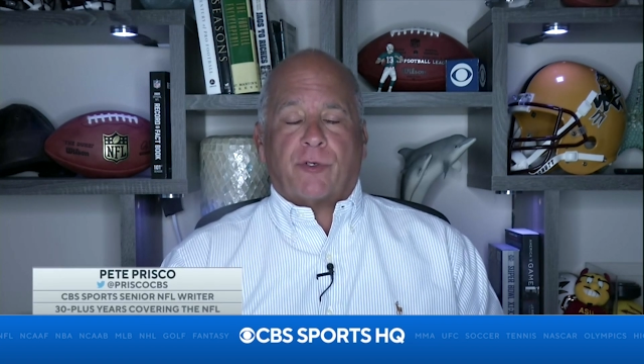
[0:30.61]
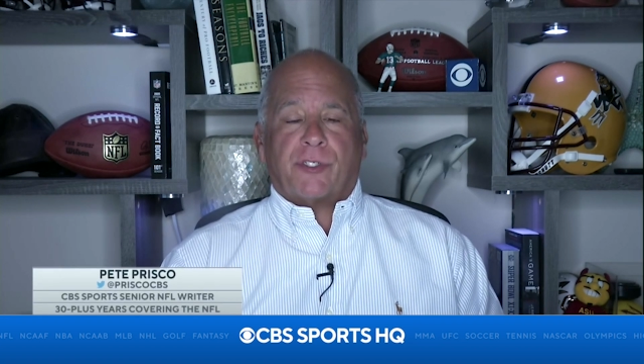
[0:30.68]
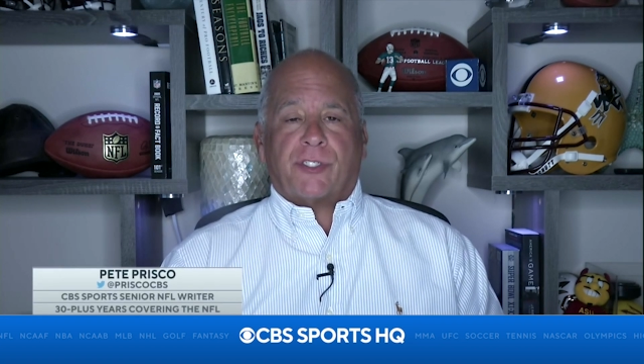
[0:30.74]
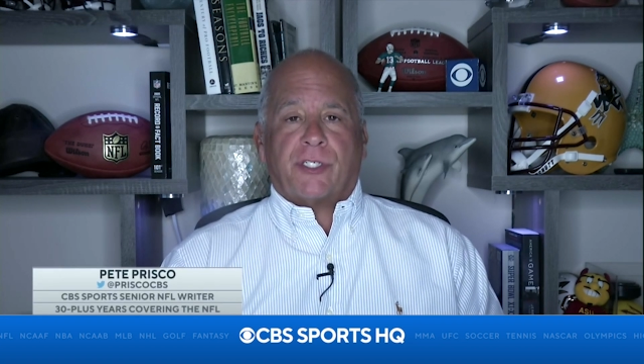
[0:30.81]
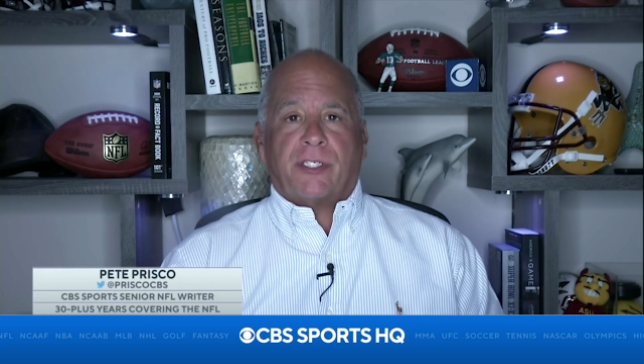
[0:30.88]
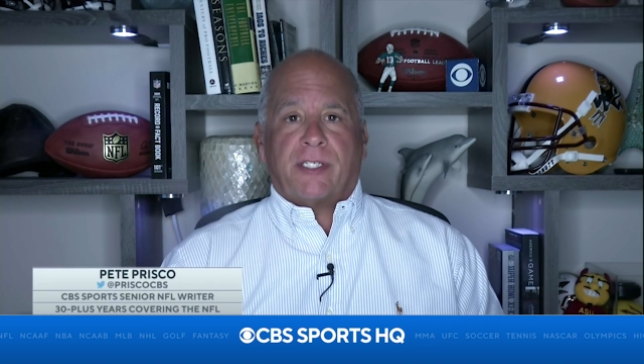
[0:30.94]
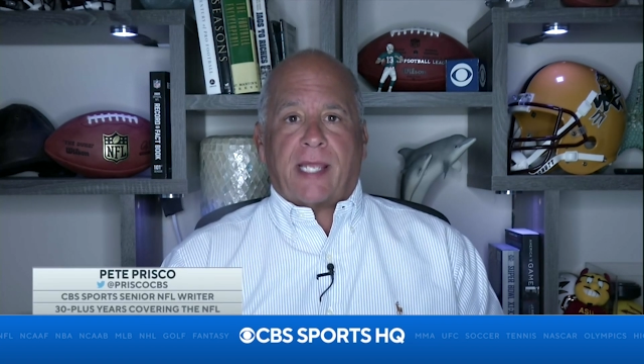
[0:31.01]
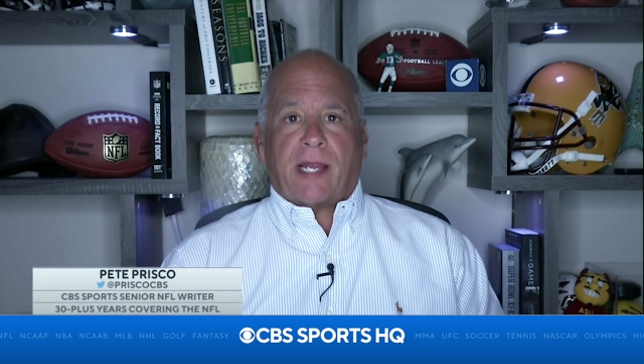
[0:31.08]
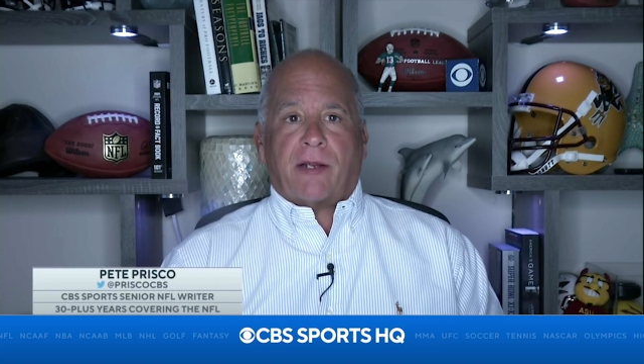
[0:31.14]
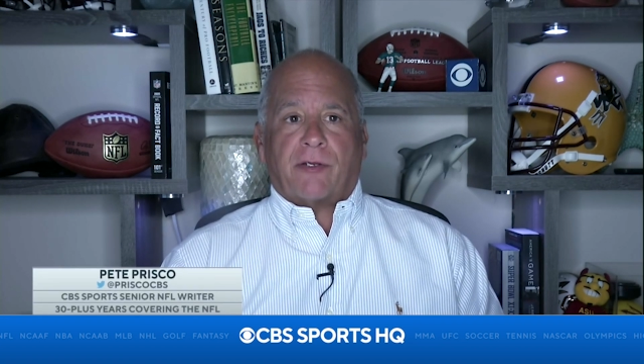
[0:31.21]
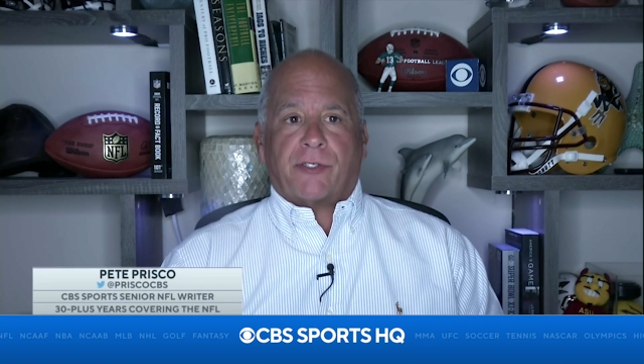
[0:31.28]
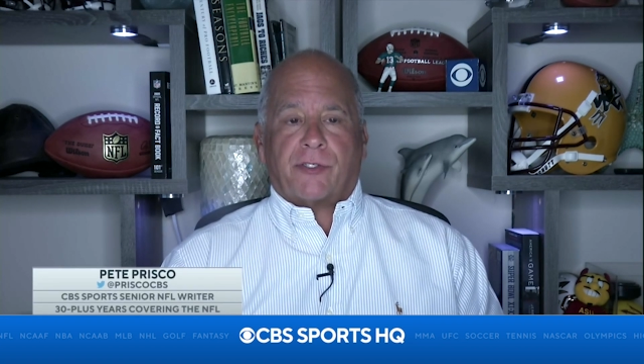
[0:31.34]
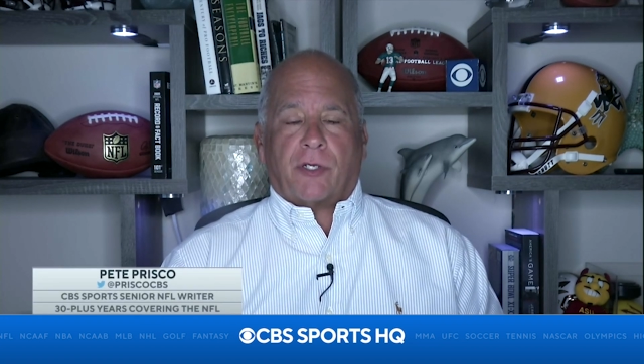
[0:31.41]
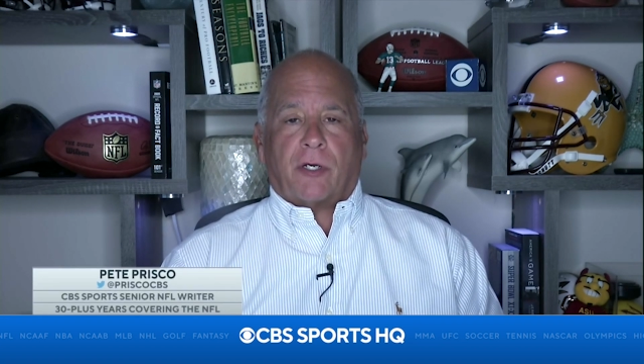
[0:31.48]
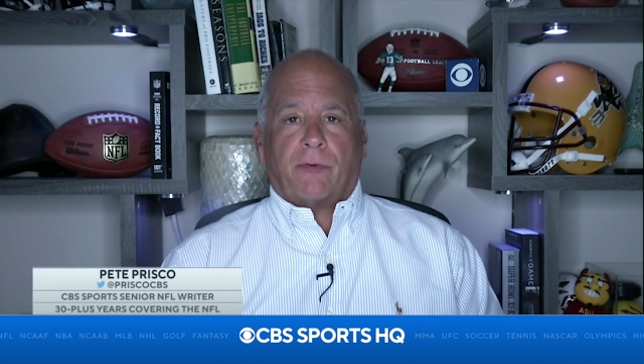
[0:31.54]
Christian
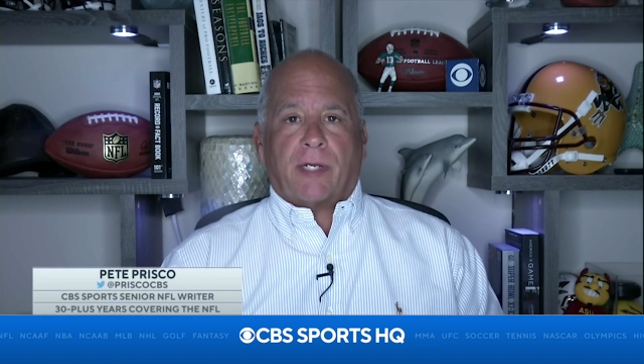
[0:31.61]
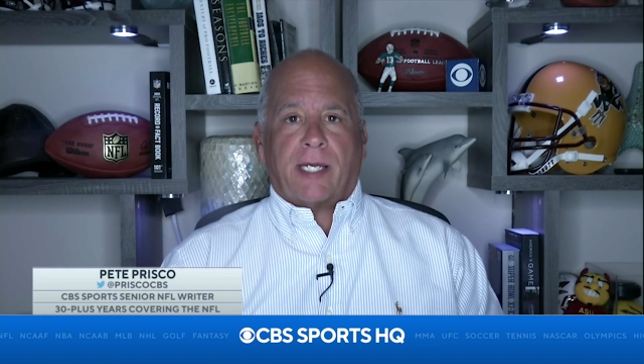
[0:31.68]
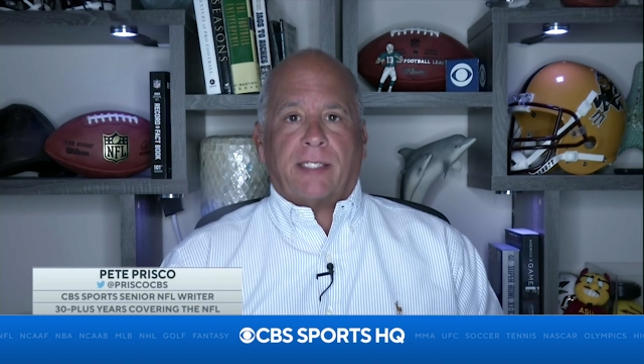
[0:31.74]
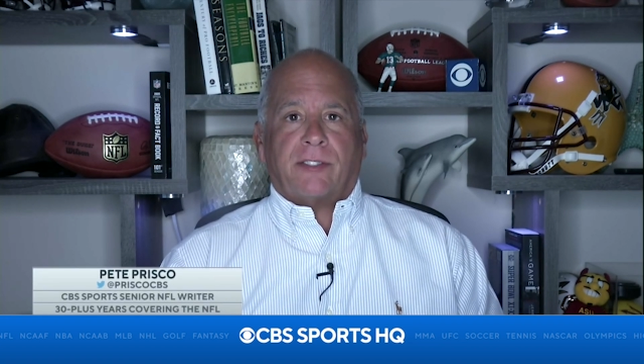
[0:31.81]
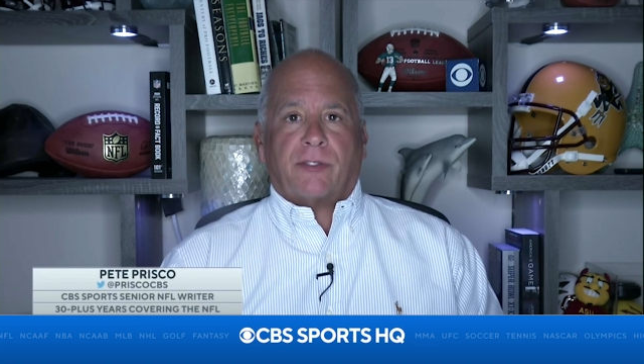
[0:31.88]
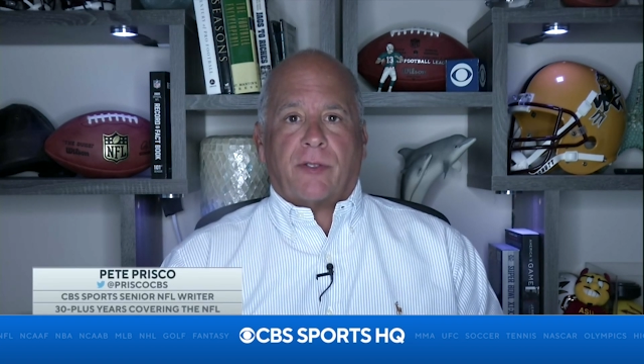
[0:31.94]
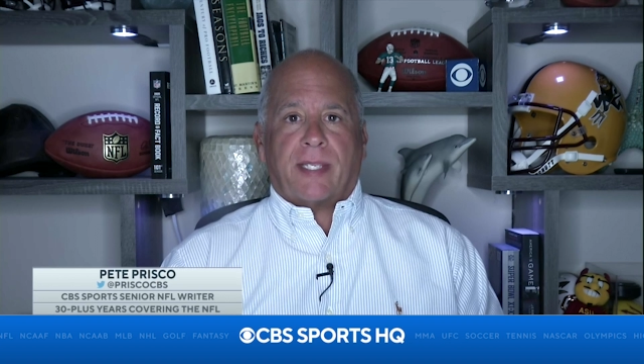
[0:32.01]
Darrisaw, right?